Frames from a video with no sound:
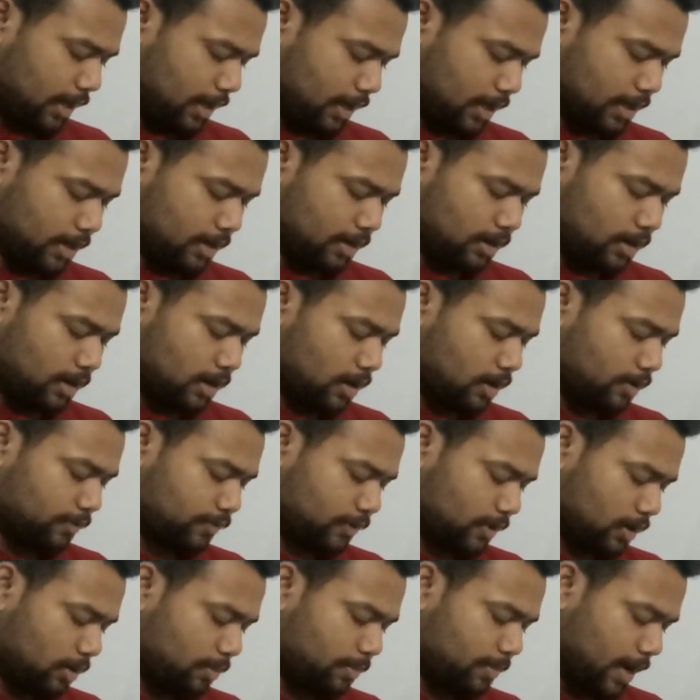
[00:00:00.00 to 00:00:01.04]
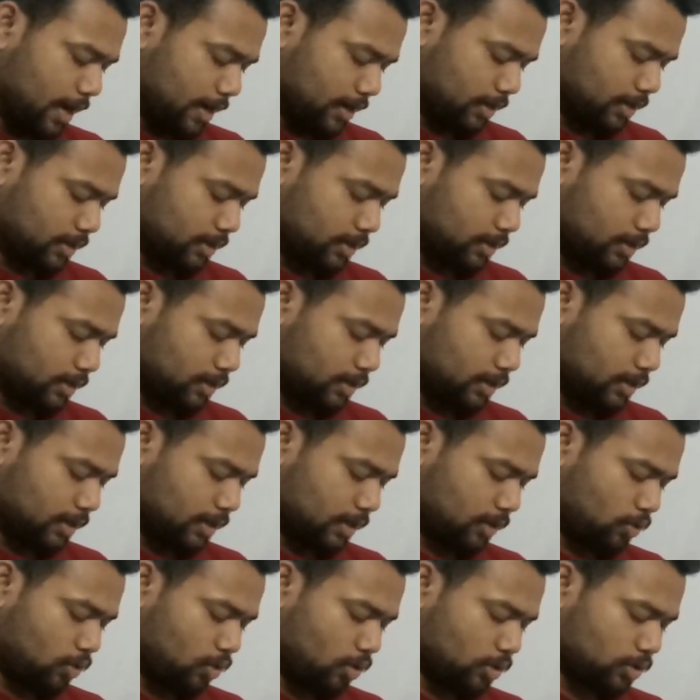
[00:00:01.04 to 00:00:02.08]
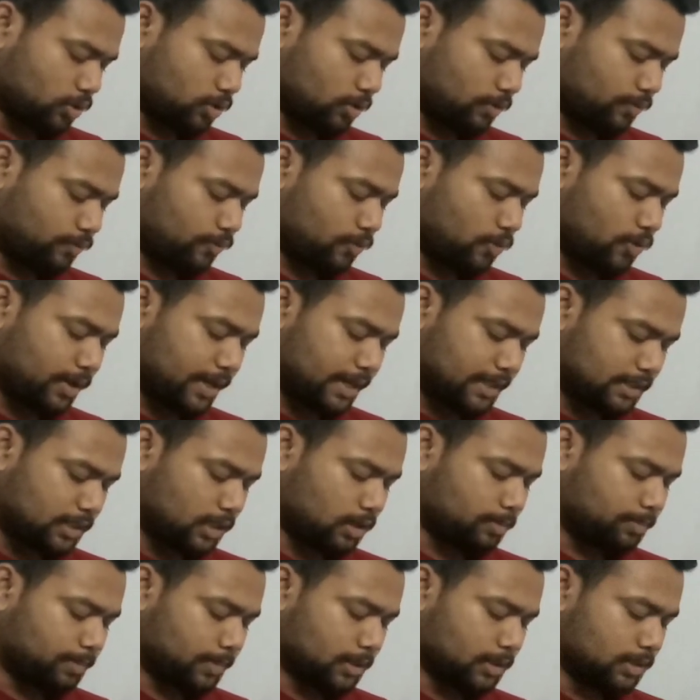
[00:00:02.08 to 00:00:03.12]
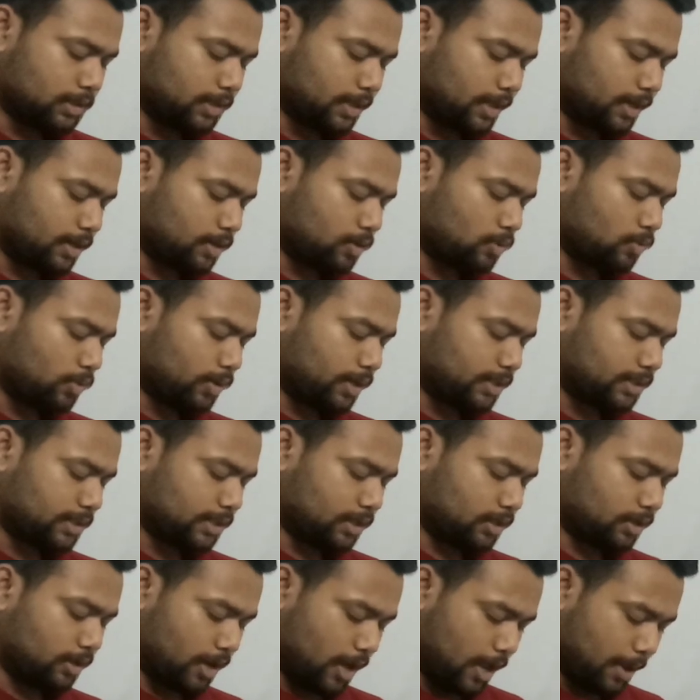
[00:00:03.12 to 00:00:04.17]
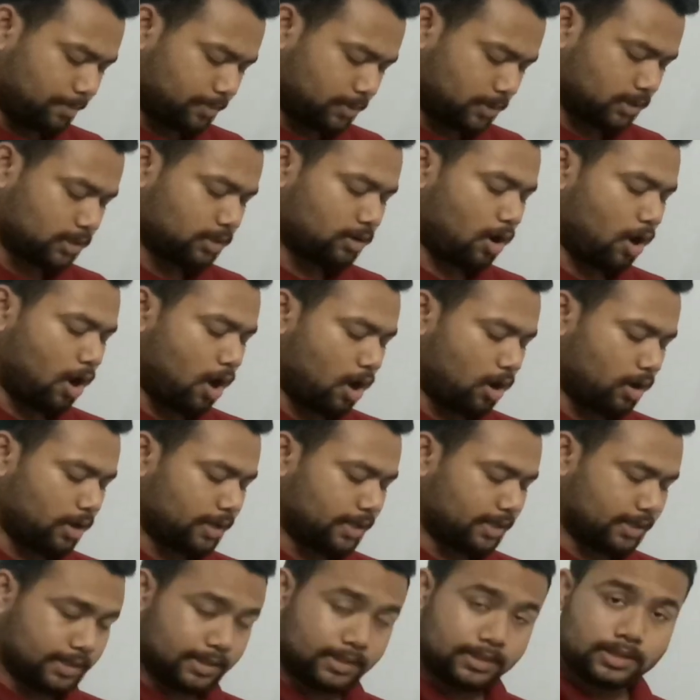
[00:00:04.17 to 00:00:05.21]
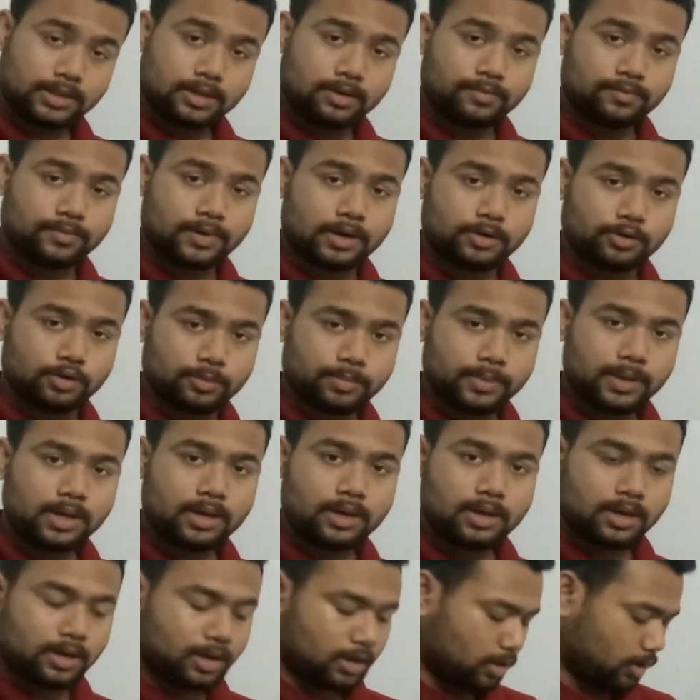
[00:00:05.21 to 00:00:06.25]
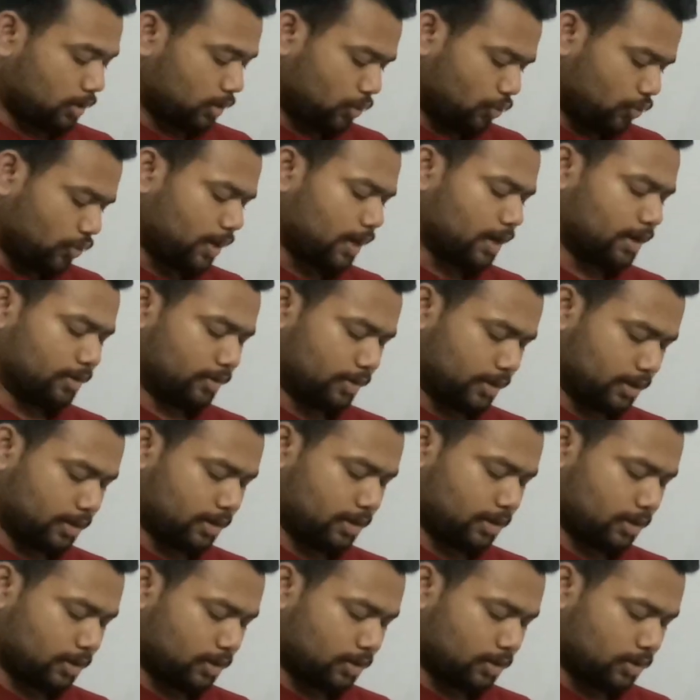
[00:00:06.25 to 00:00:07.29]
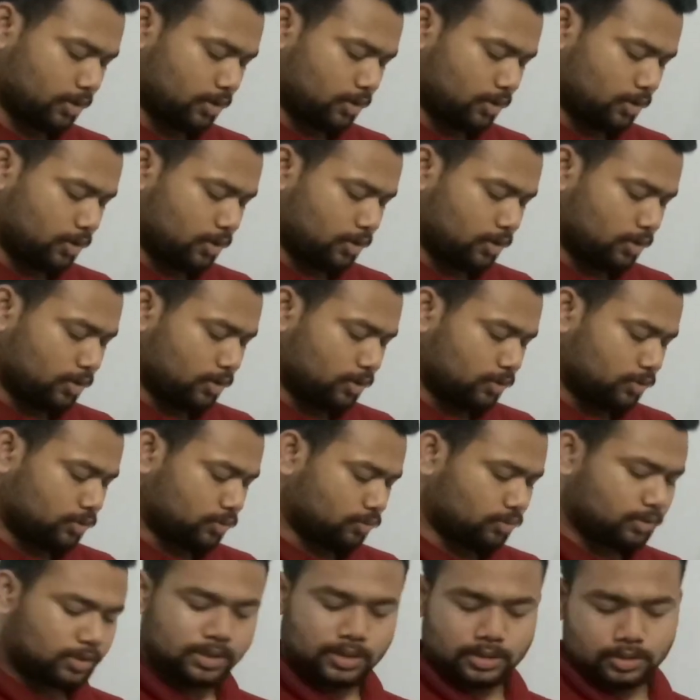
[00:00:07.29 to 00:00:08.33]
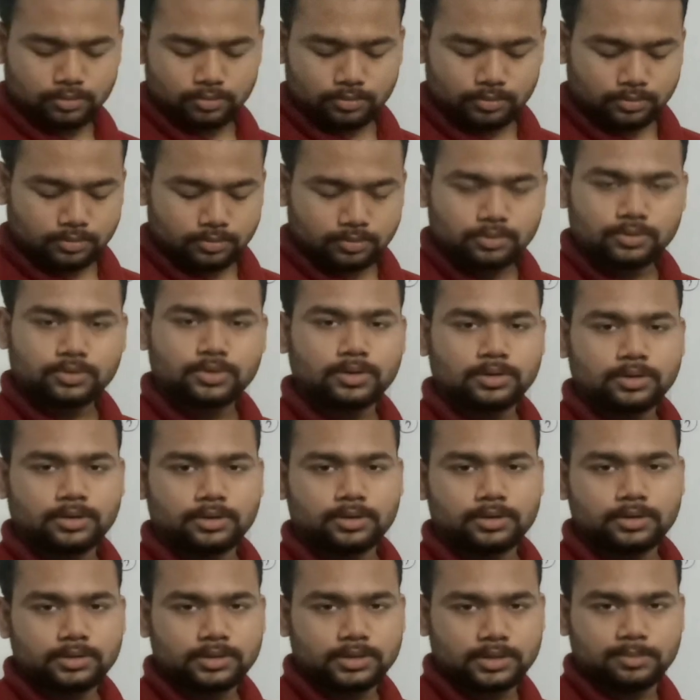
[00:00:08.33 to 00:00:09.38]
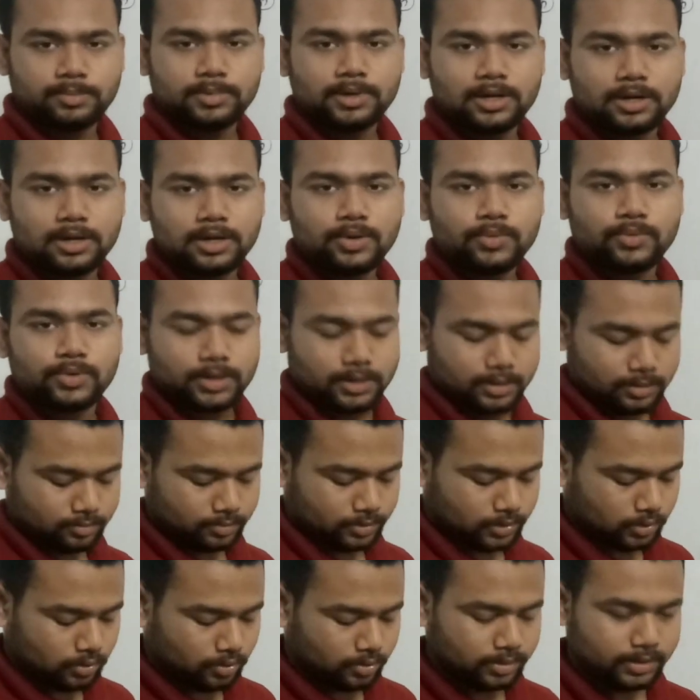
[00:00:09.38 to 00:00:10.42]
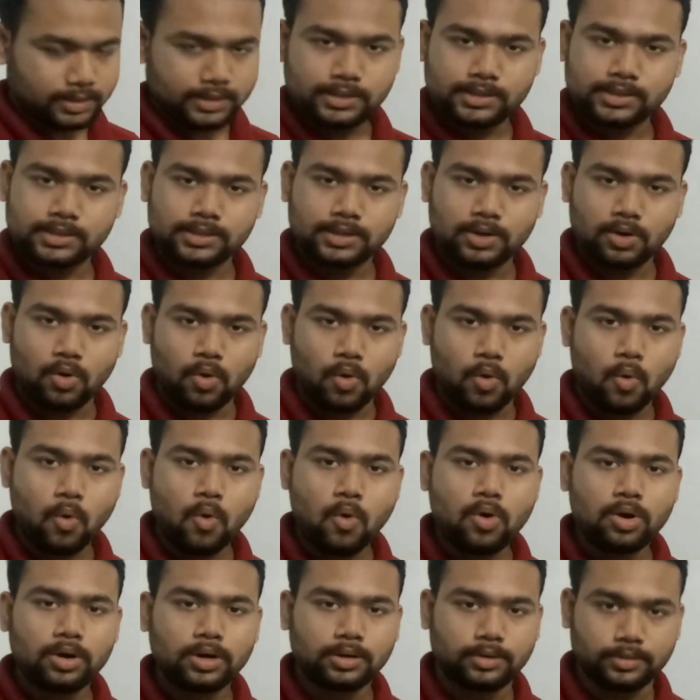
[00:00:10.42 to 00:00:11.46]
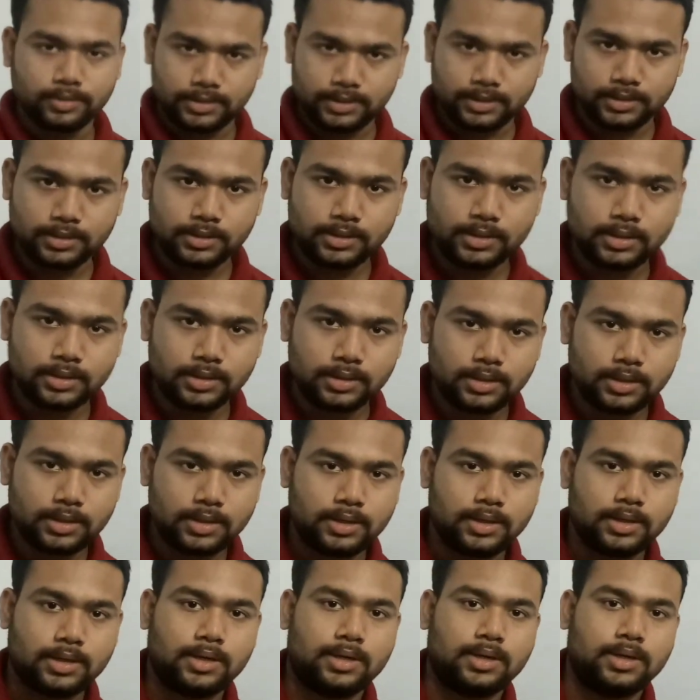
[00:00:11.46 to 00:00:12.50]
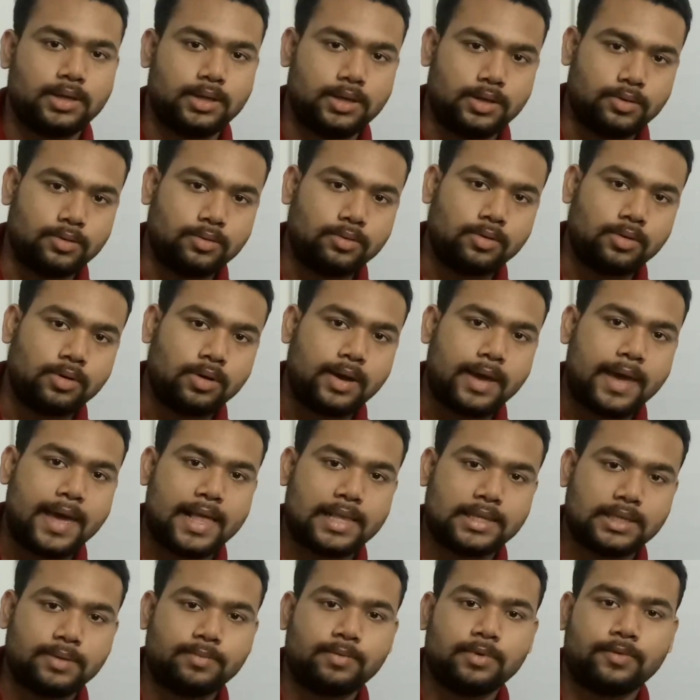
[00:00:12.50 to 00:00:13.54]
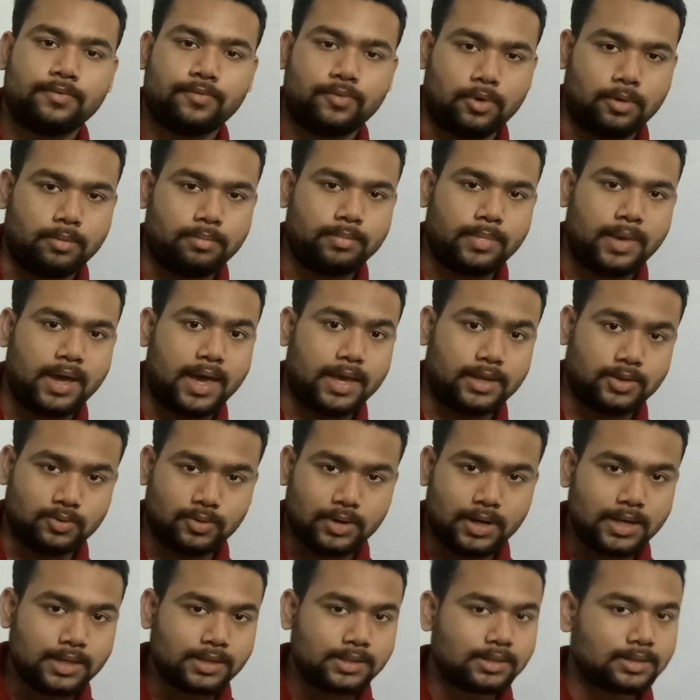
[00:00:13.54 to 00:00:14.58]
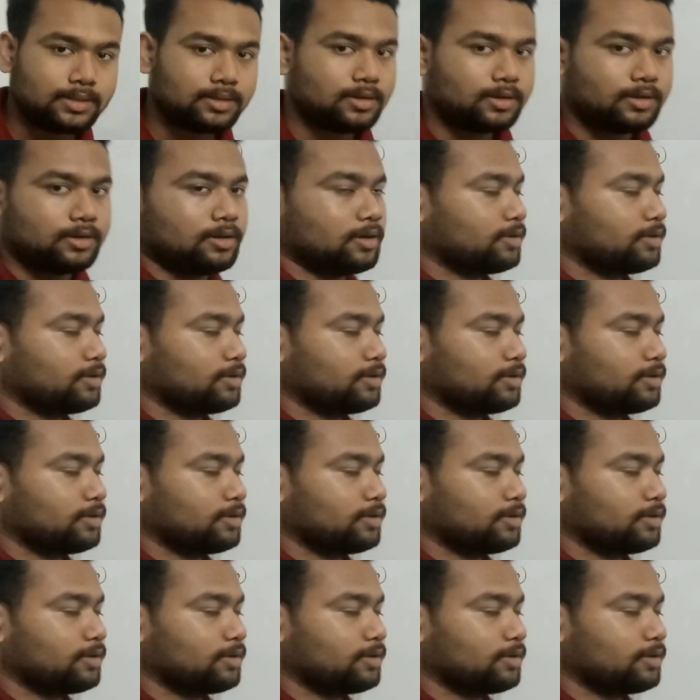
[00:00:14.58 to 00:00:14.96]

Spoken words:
And after a month, the cost of 4 kg apples and 2 kg grapes is found to be 300. So we need to solve these whole questions into algebraic form as well as